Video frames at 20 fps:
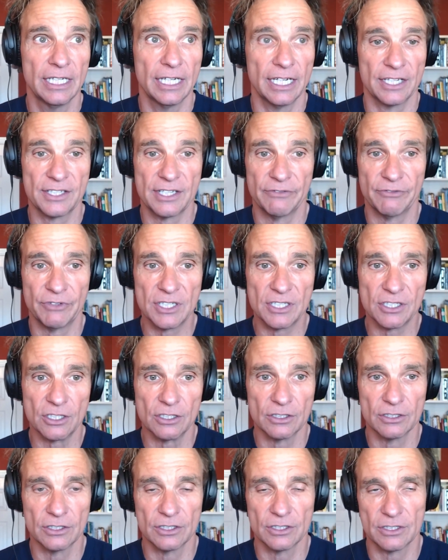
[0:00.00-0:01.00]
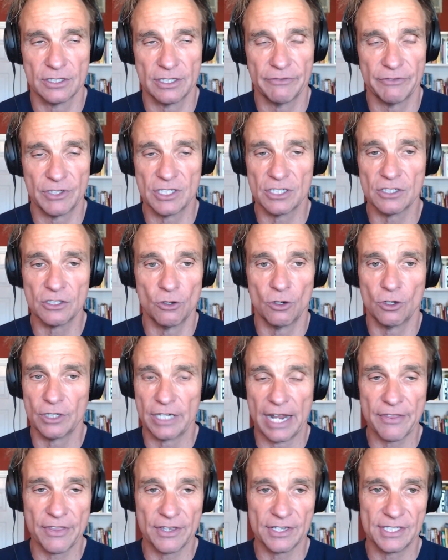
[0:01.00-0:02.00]
San Francisco or in
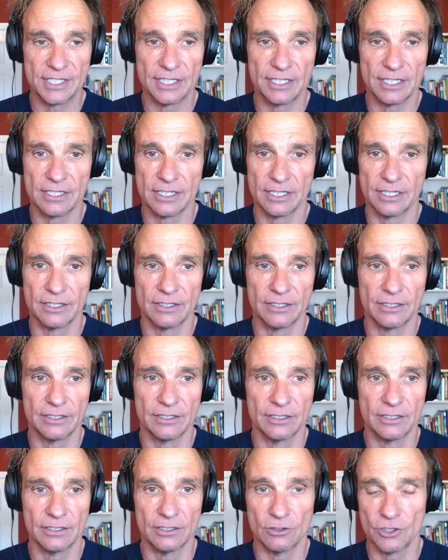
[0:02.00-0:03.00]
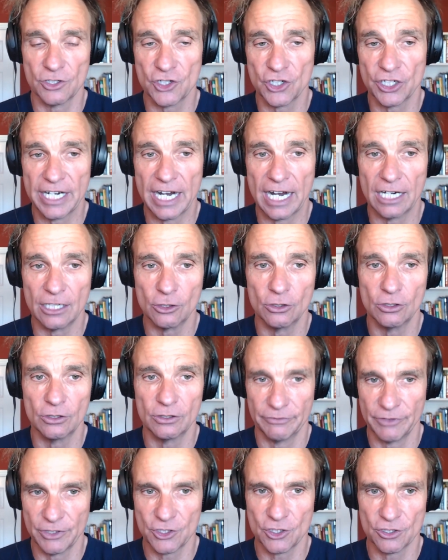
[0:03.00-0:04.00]
other cities in Chicago,
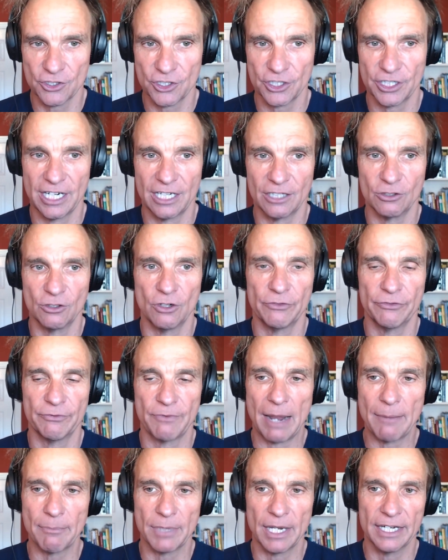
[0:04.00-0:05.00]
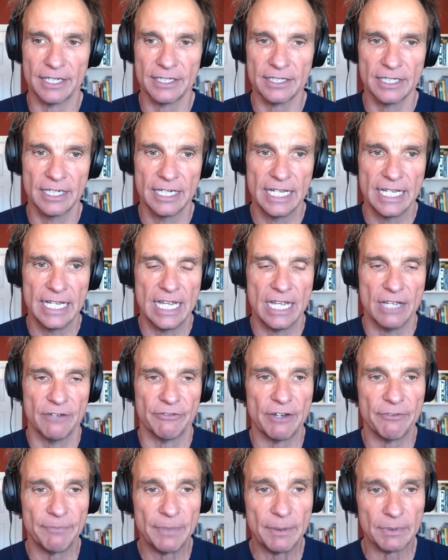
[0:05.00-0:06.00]
virtual Chicago of Upland, we
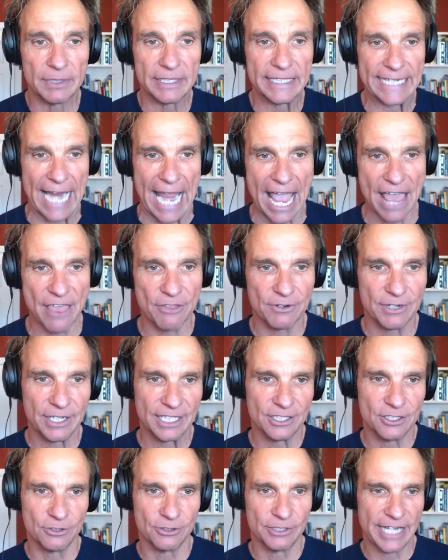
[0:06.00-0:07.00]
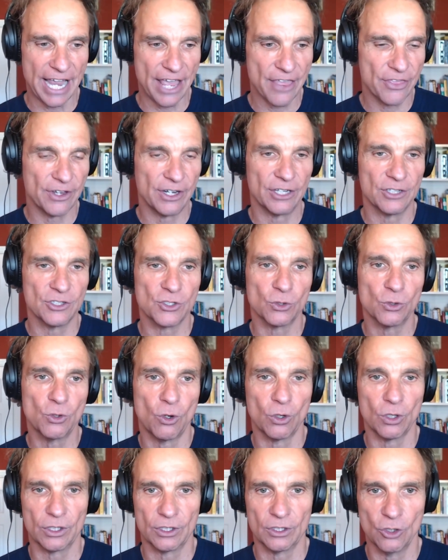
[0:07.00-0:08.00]
have people gathering together in
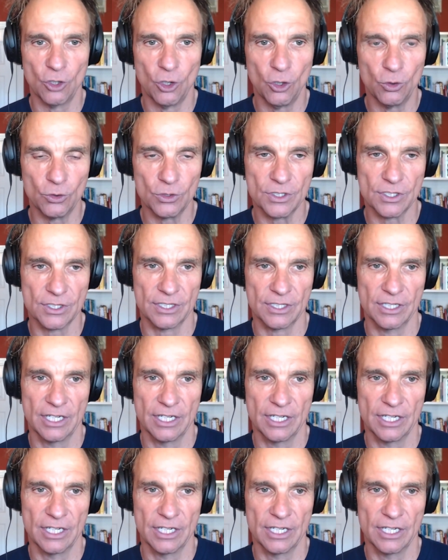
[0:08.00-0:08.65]
so-called nodes